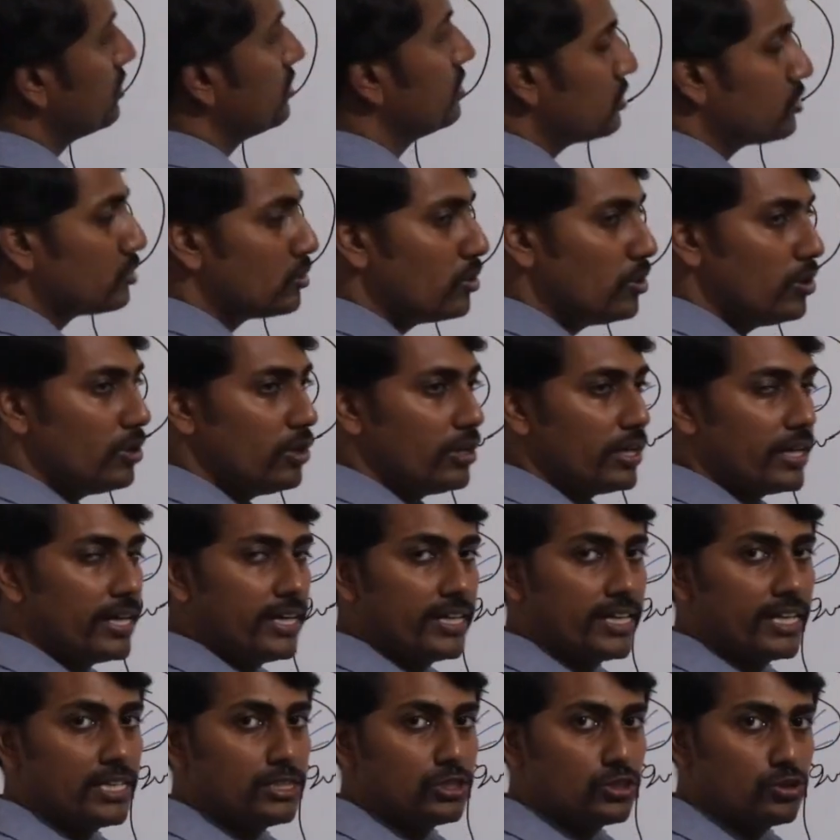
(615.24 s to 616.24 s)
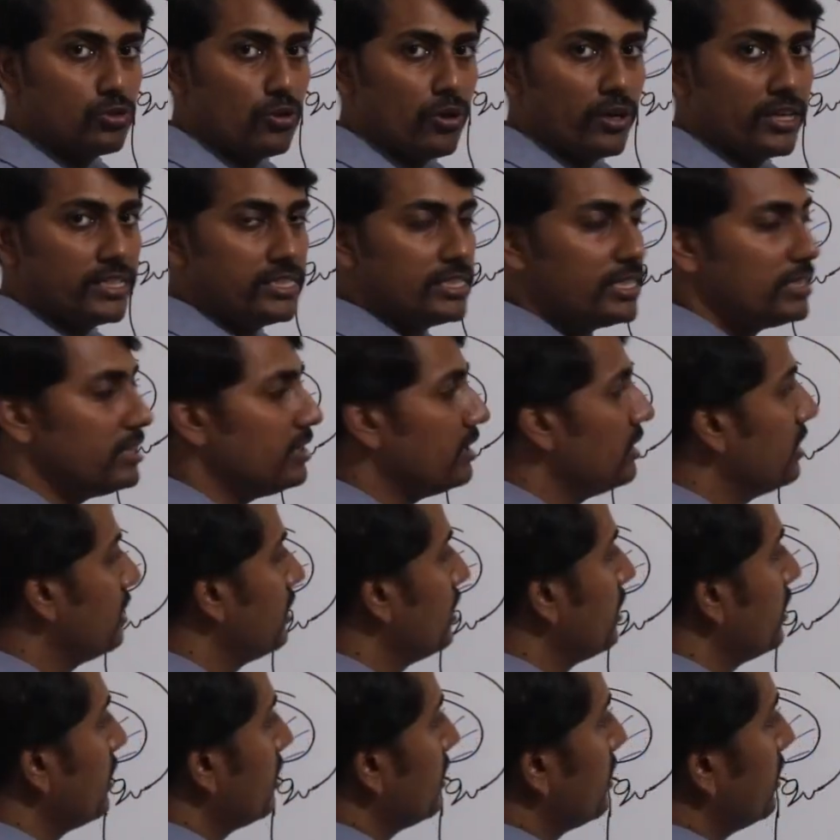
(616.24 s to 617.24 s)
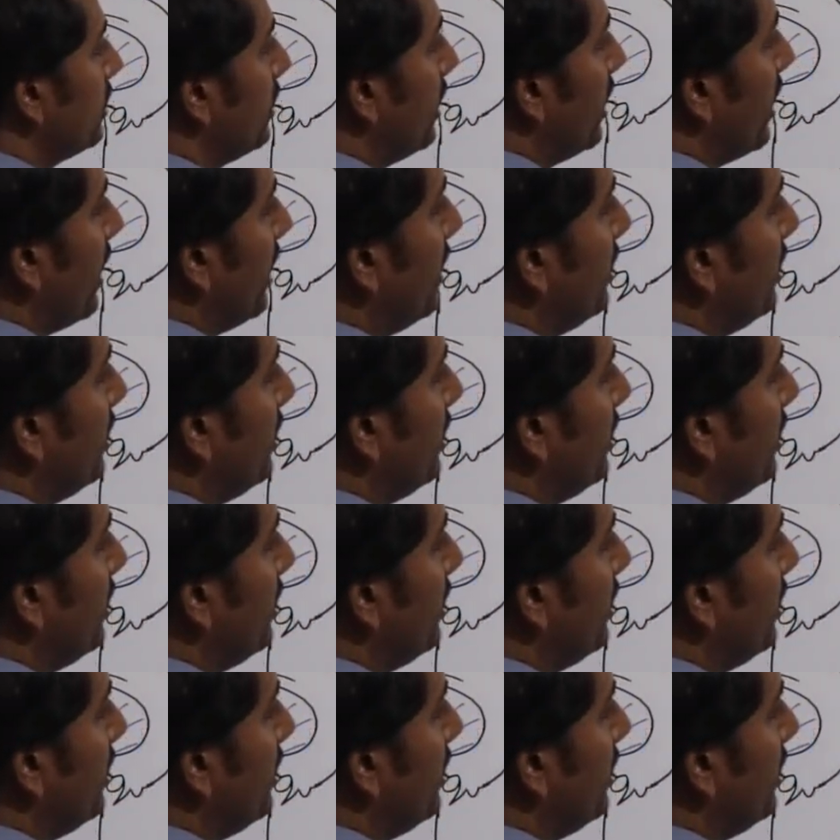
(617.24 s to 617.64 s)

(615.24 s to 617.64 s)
So it has two origins, the